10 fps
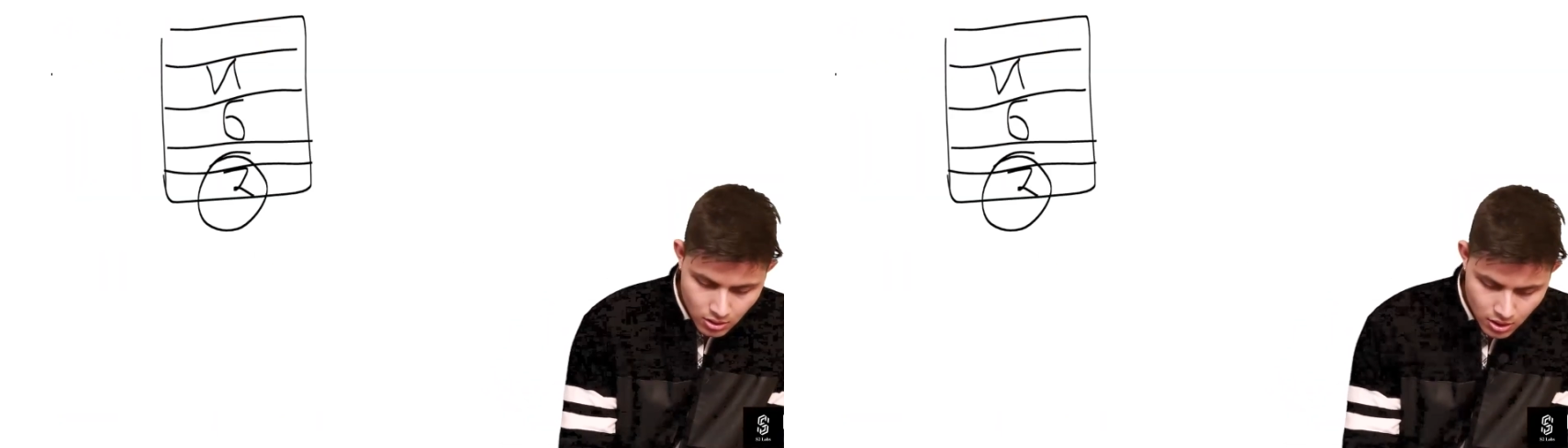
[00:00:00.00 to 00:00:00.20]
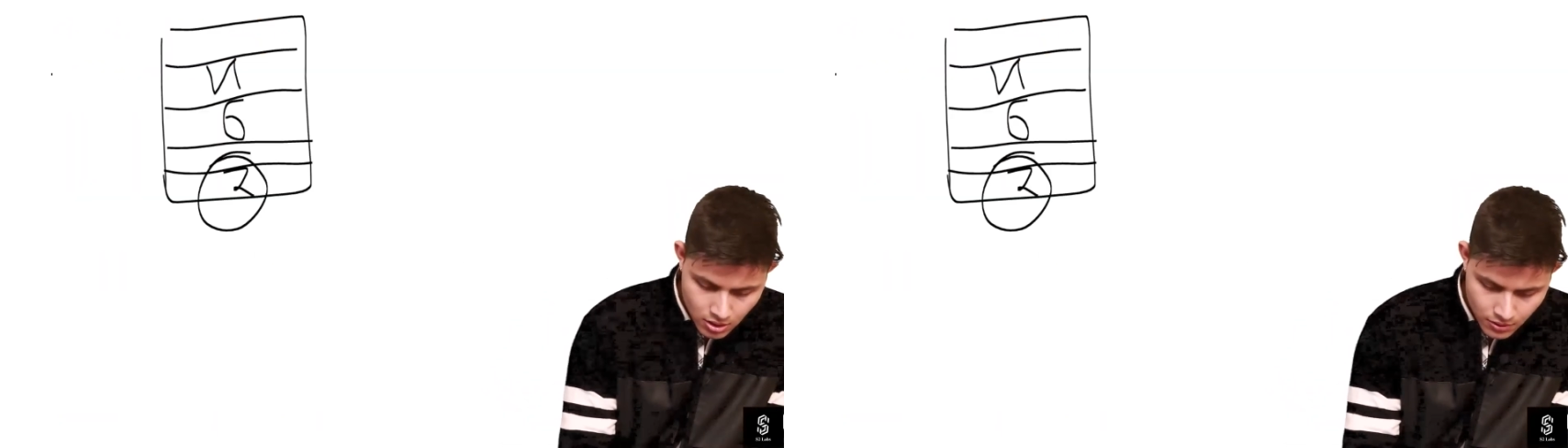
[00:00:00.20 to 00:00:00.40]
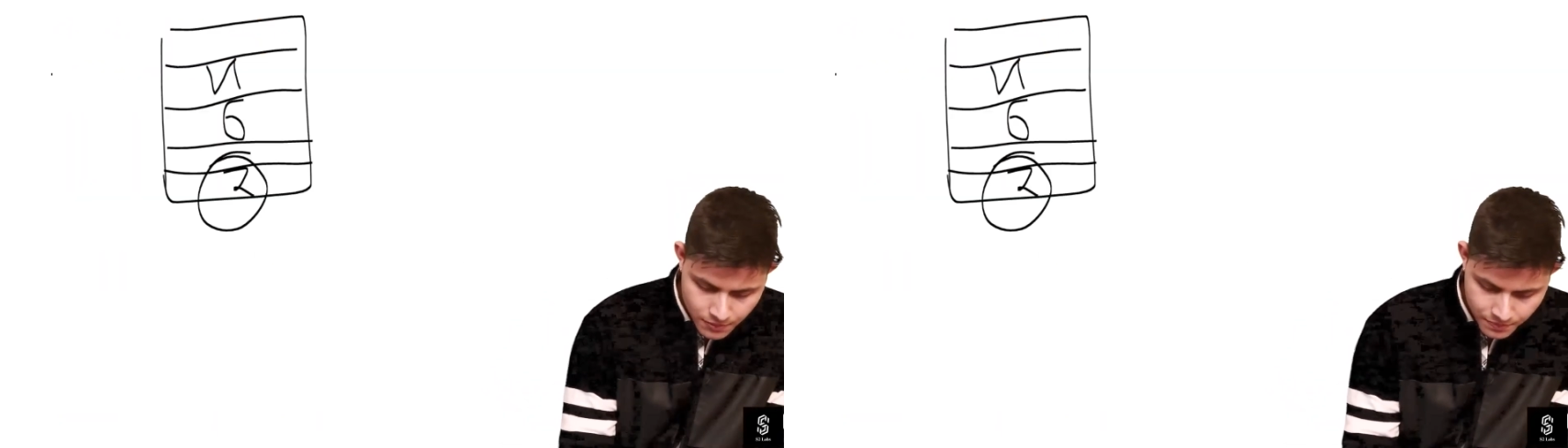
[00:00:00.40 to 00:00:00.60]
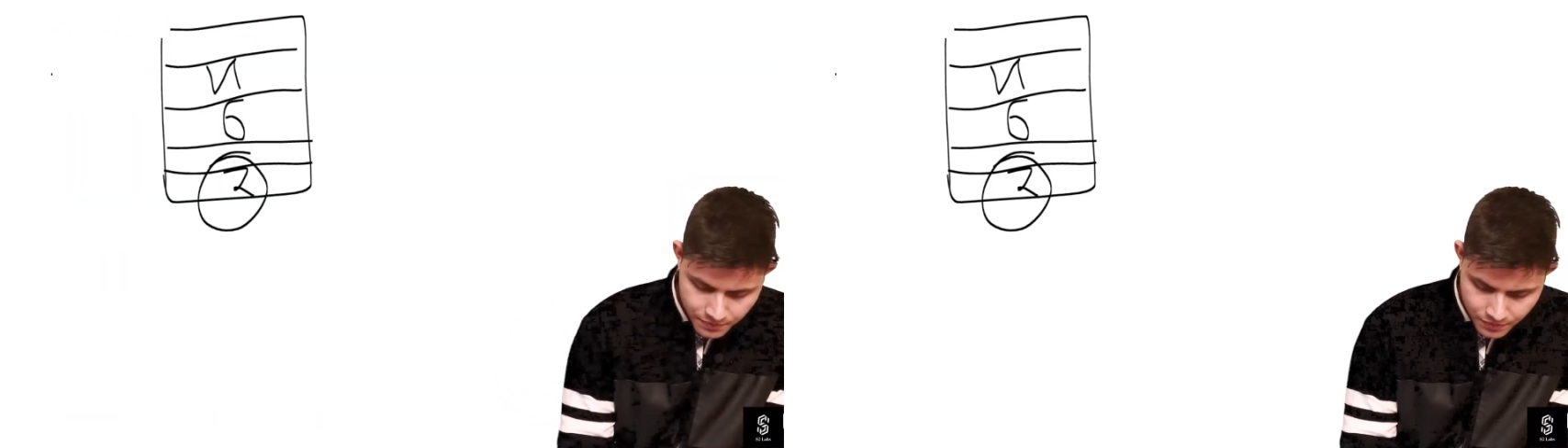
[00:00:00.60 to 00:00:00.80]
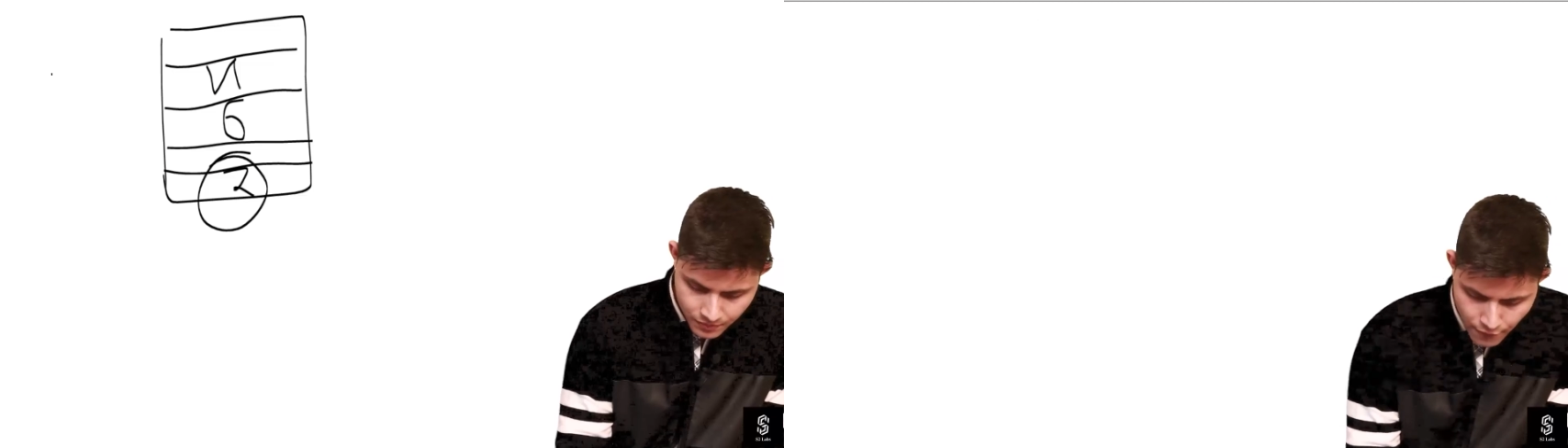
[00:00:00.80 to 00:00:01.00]
gonna
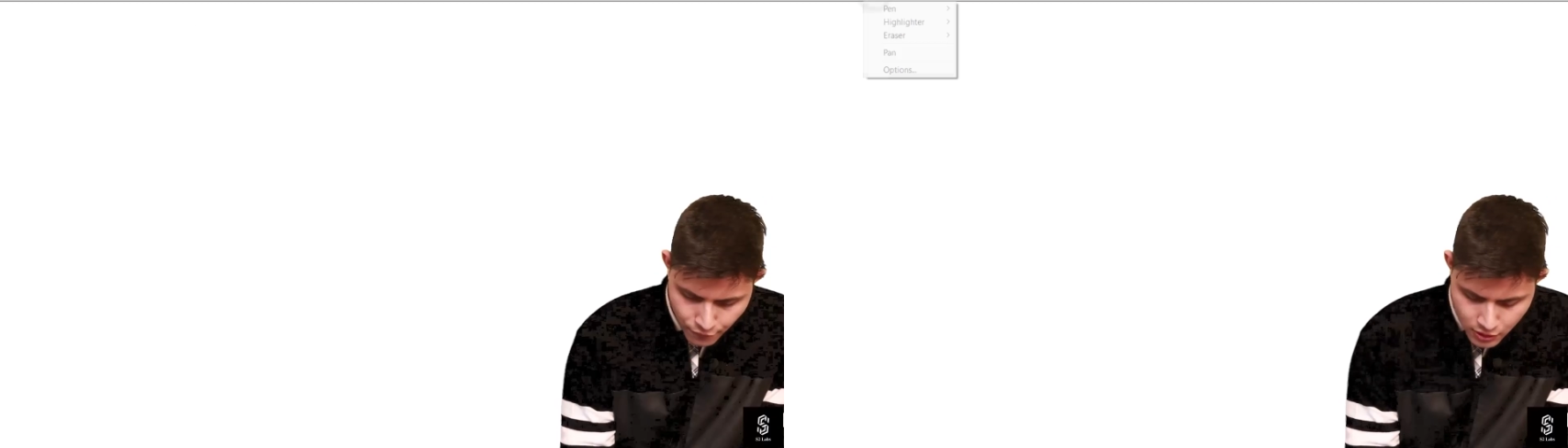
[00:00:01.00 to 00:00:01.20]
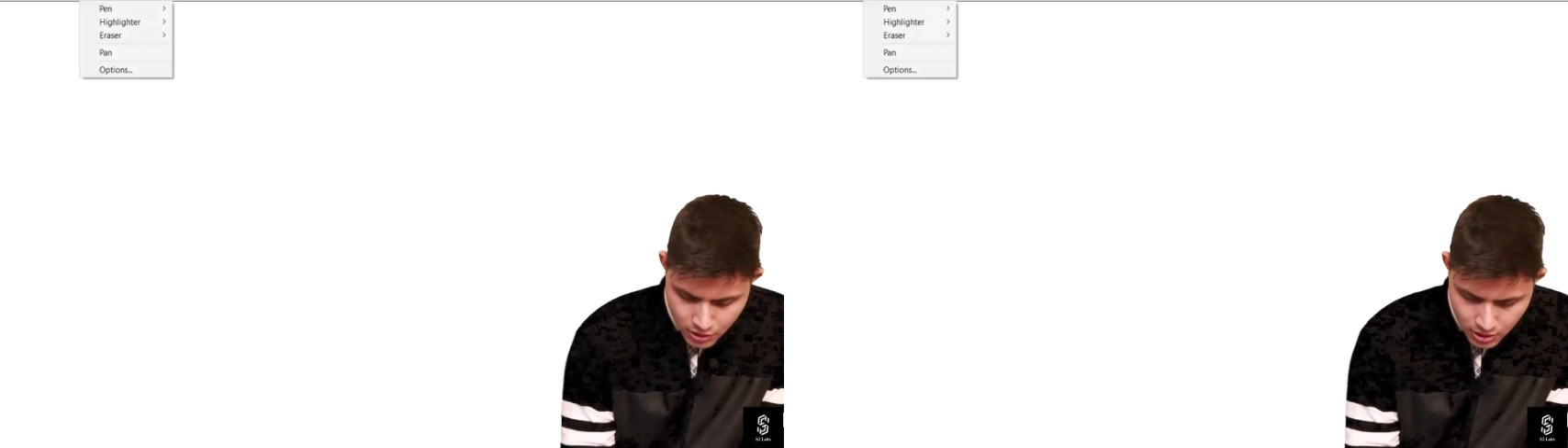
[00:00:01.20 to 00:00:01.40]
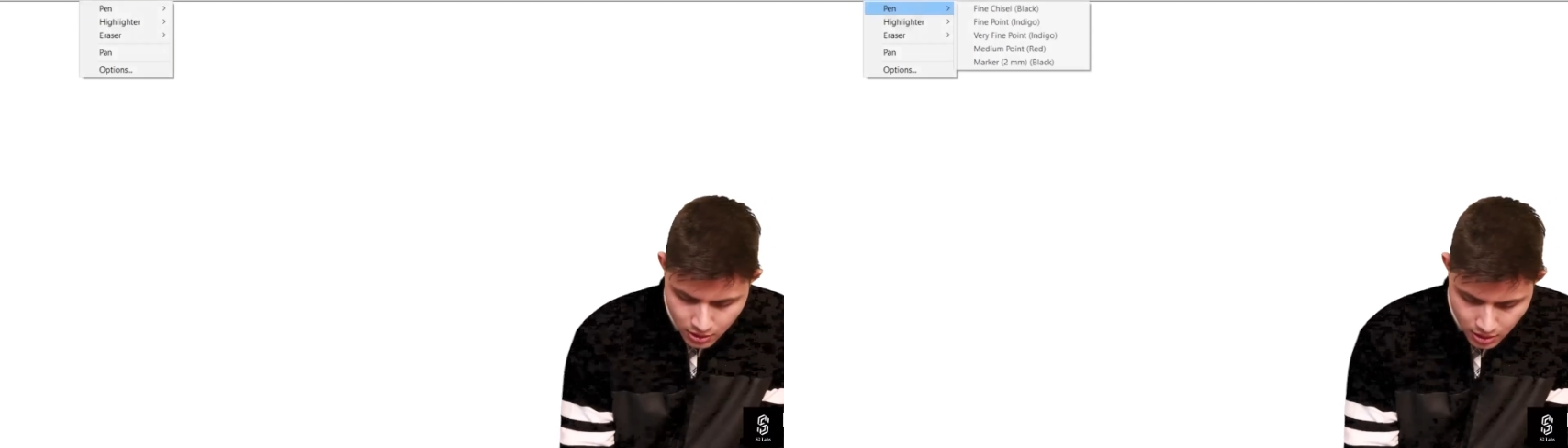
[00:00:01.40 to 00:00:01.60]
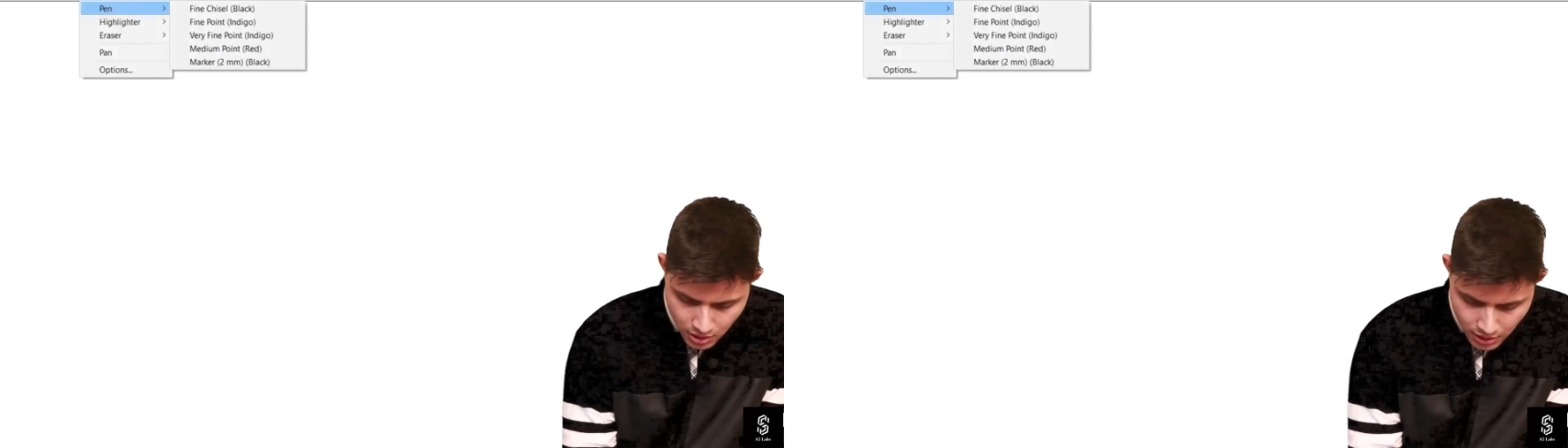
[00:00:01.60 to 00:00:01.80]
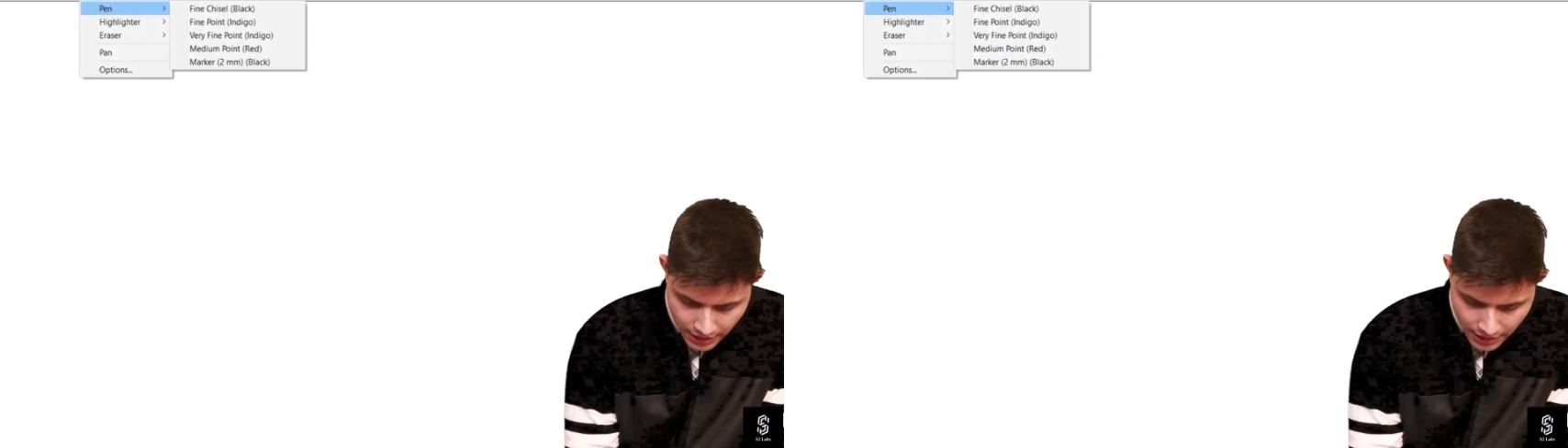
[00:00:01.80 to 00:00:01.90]
first uh,